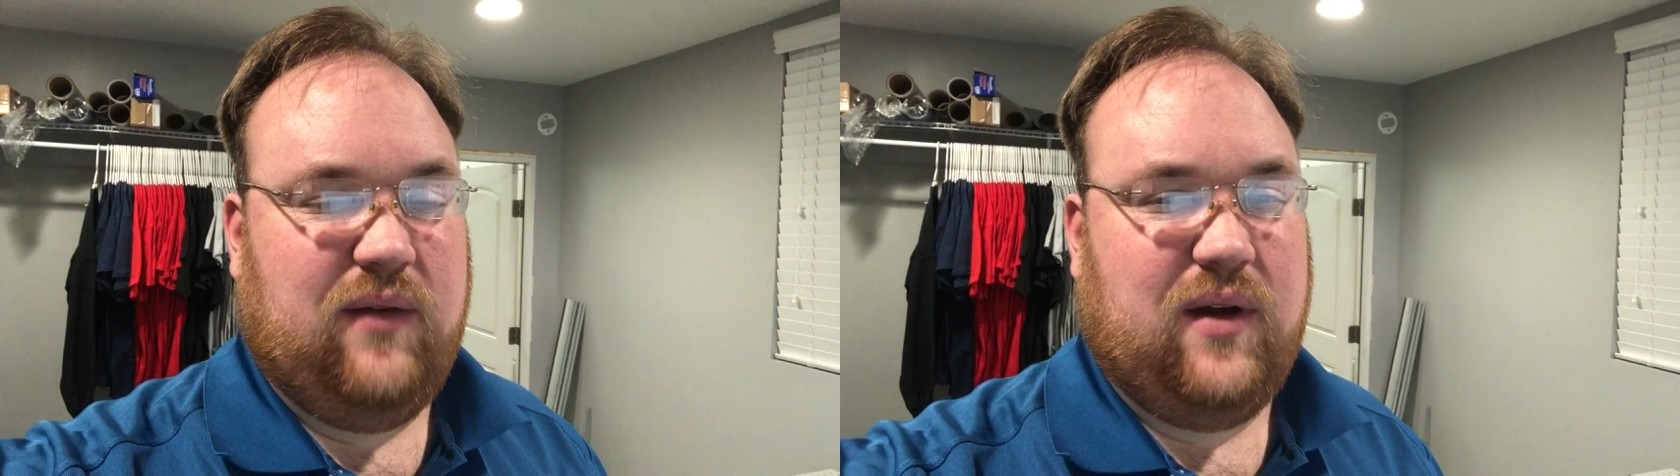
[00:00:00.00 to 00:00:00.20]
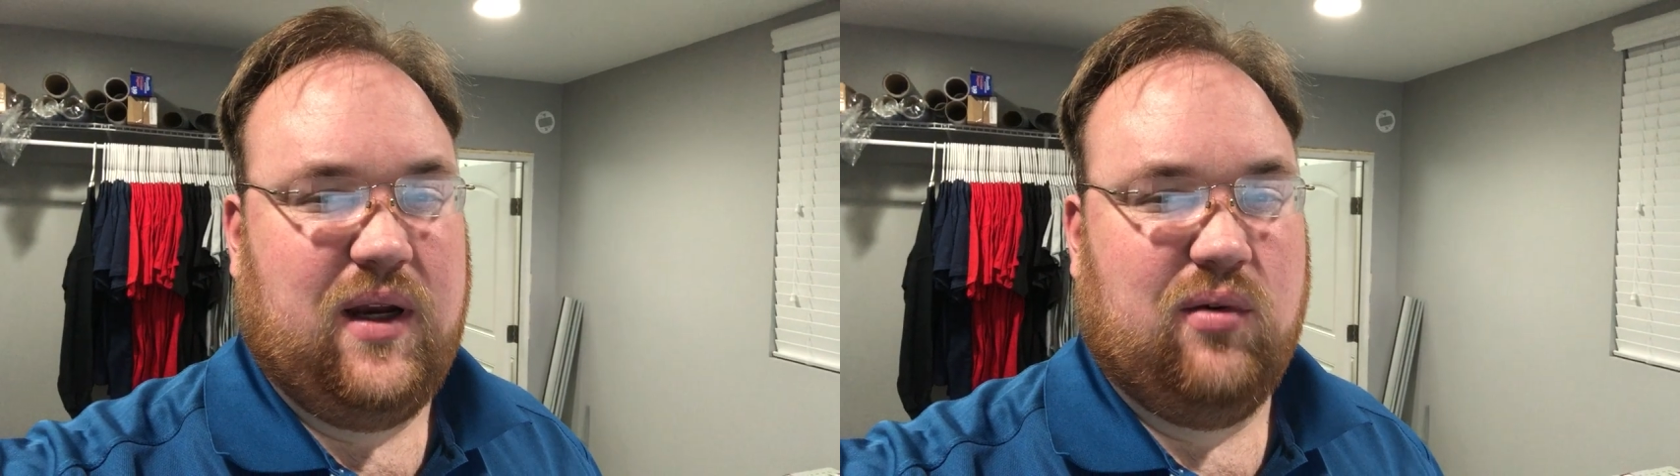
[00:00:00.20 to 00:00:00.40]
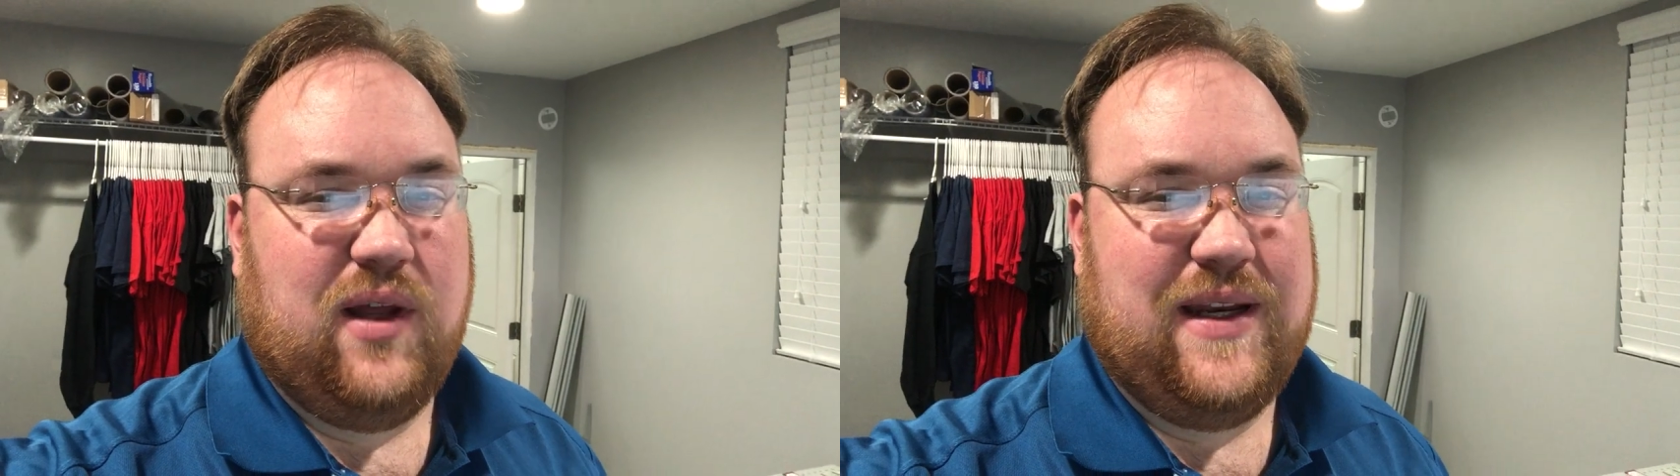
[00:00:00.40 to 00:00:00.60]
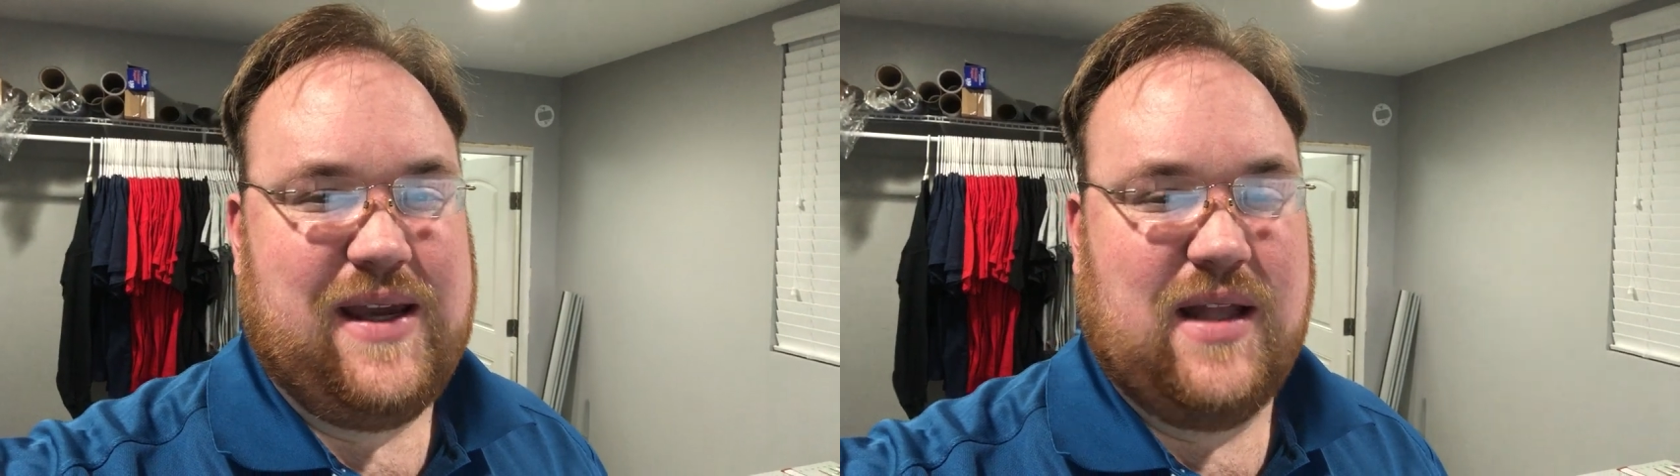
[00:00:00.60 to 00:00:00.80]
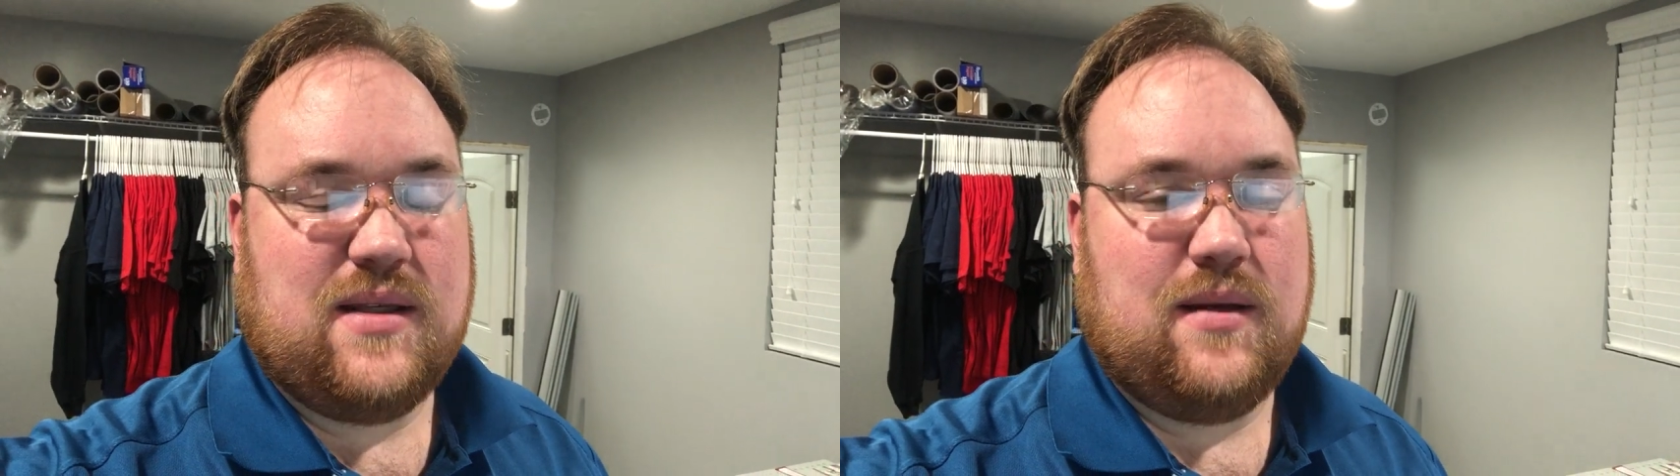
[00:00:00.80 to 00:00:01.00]
I've gotta run
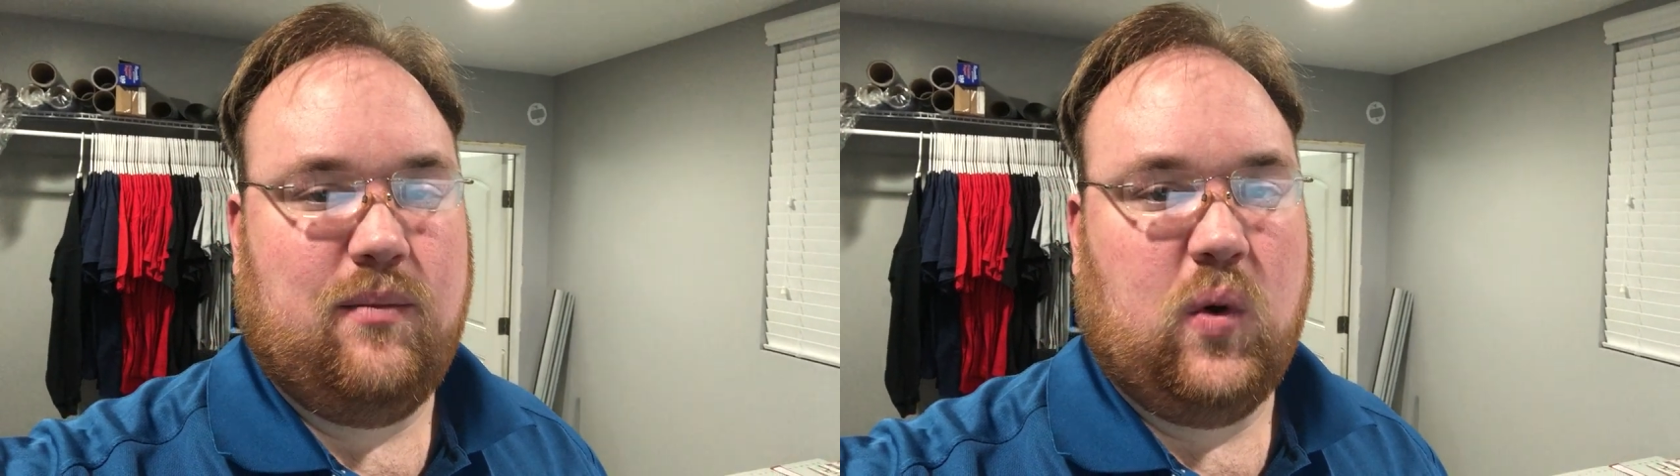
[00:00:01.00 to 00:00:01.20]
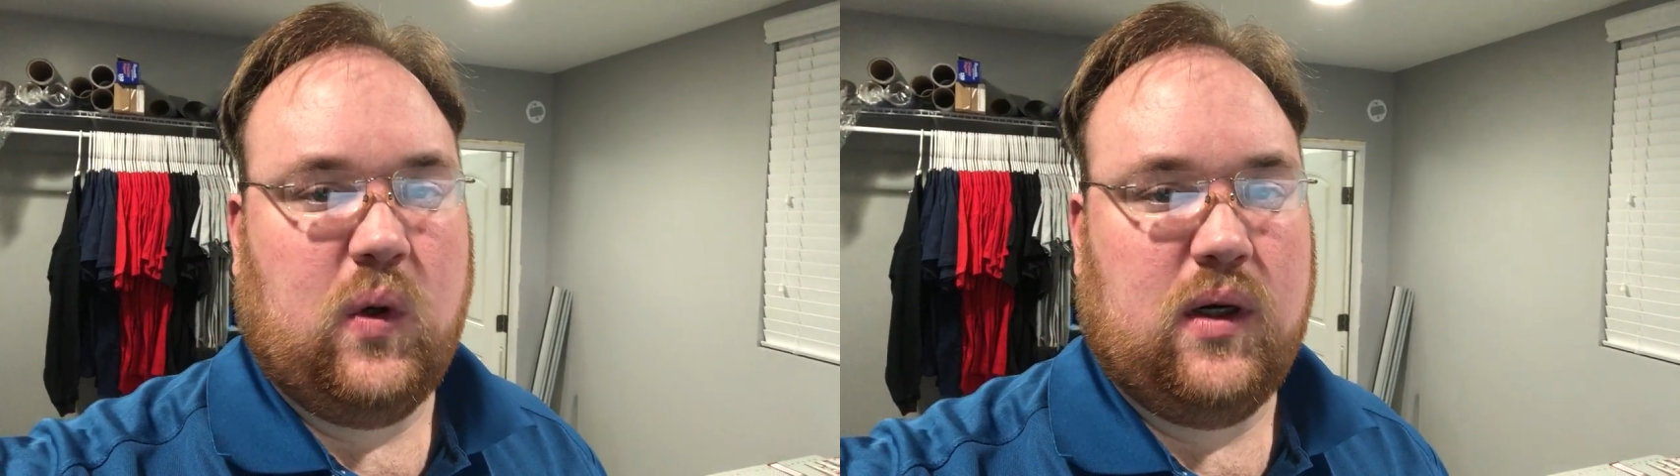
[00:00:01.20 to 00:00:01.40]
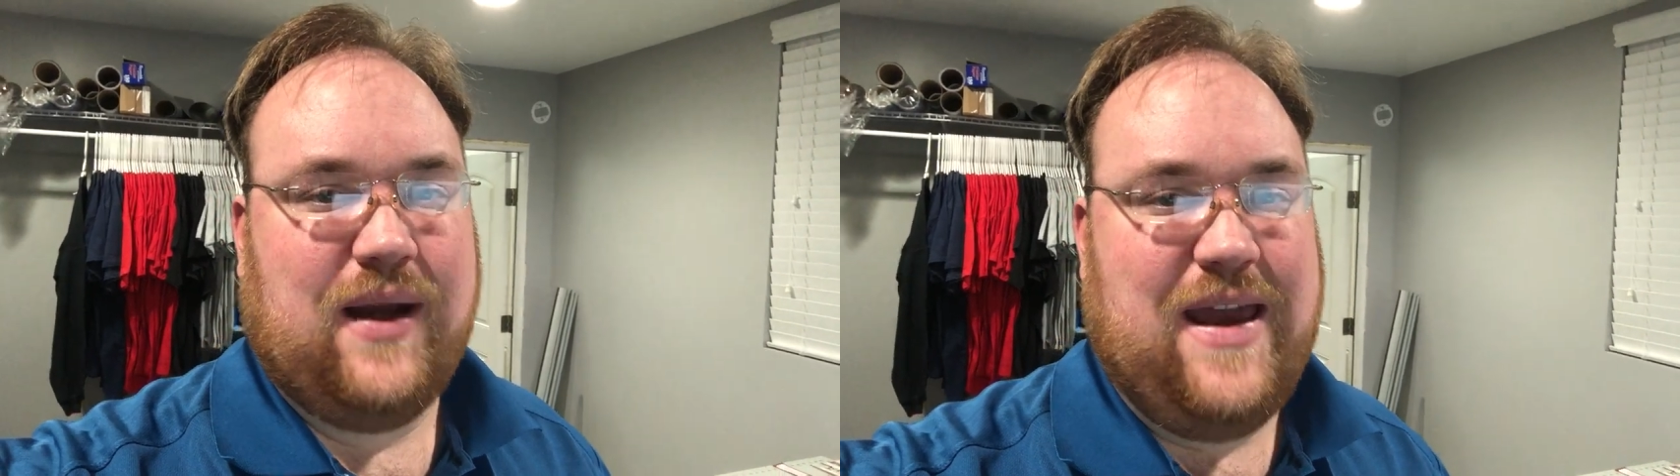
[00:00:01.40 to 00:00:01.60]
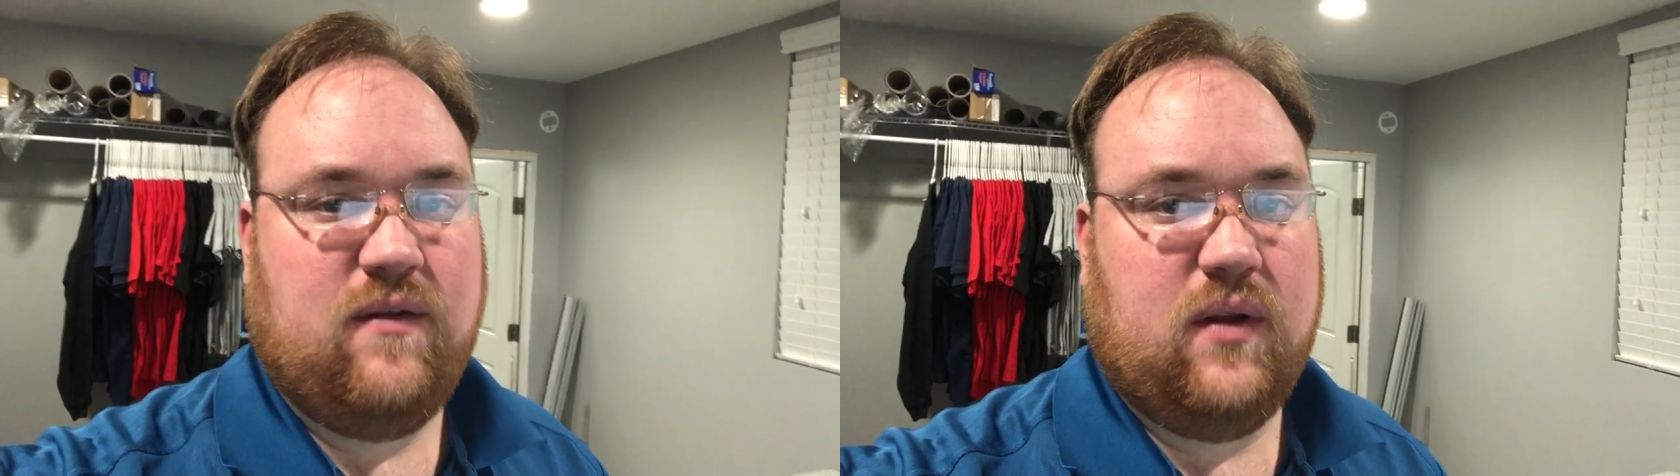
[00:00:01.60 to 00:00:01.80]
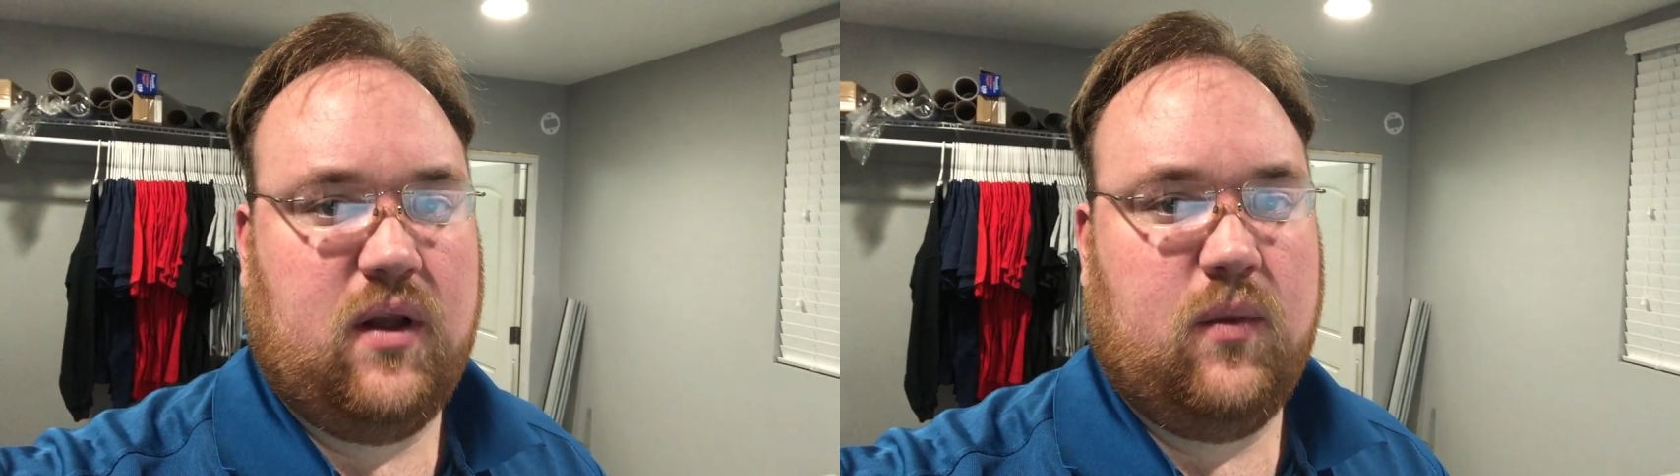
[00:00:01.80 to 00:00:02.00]
and get some more
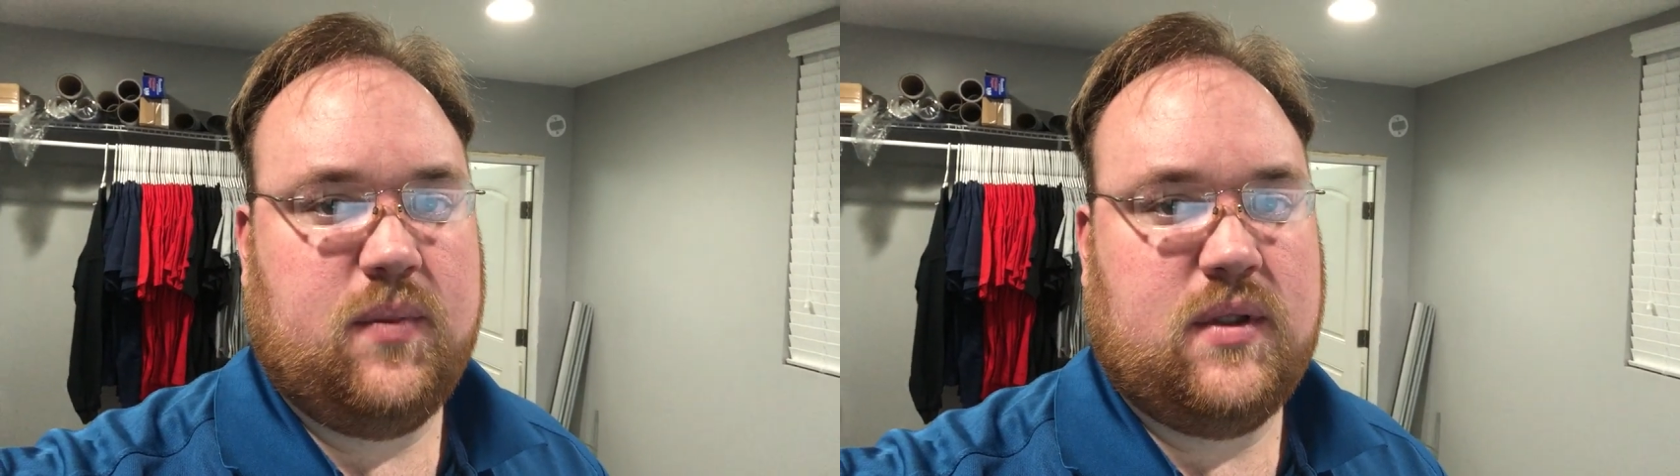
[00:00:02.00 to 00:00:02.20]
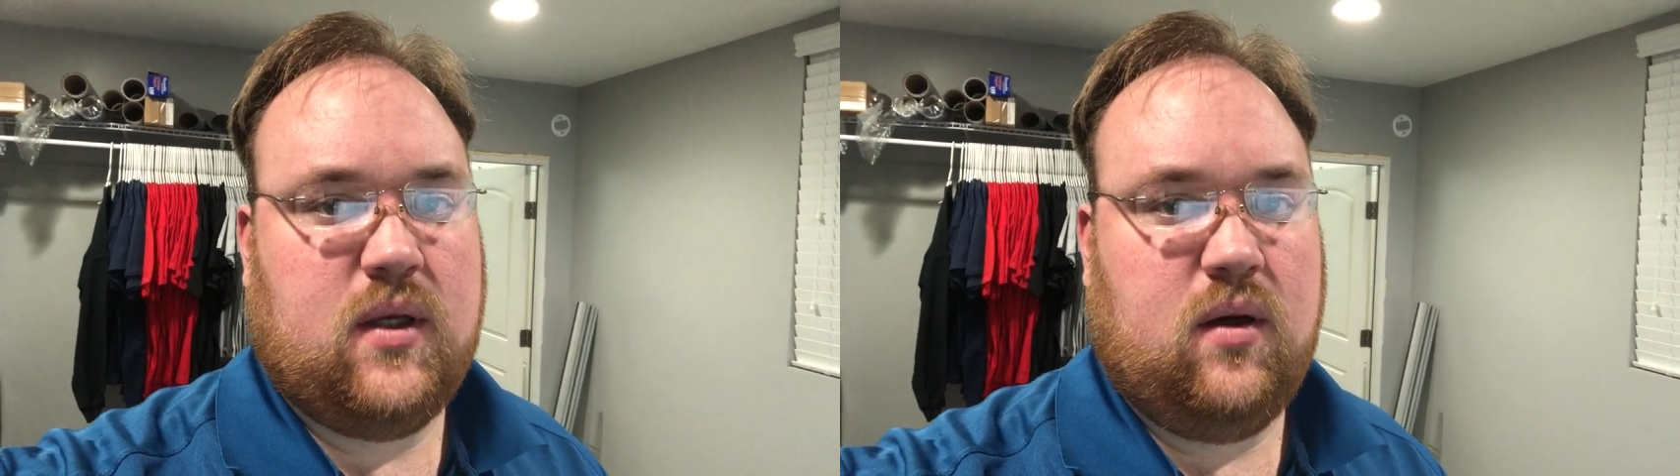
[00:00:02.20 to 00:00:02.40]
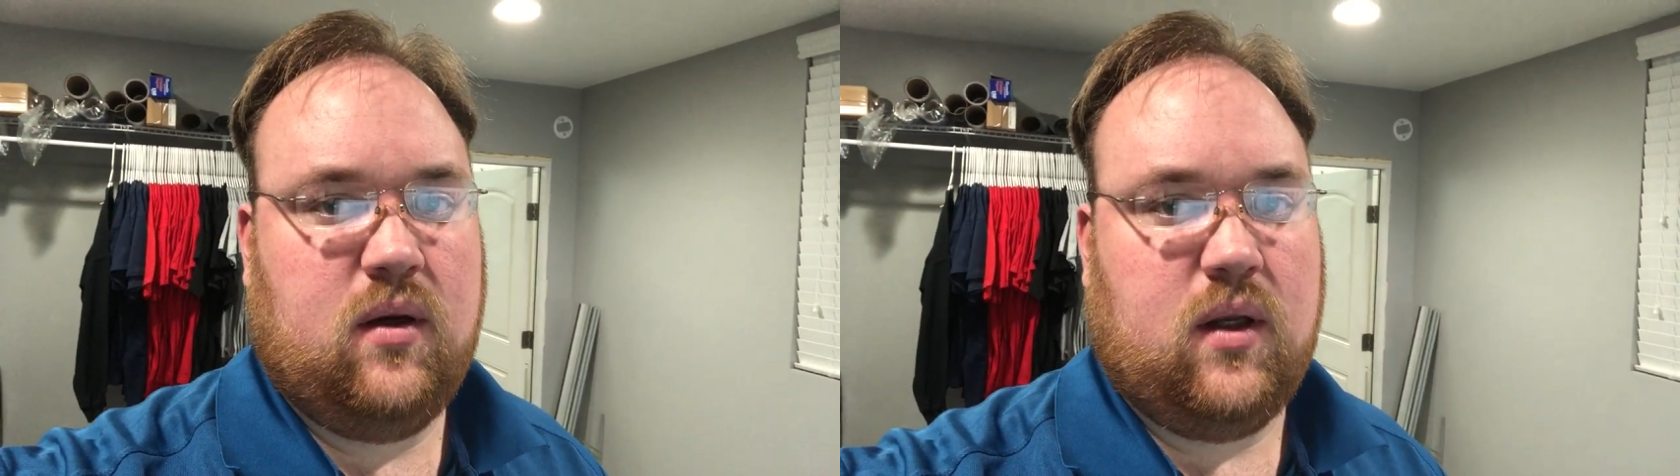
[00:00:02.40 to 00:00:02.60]
envelopes,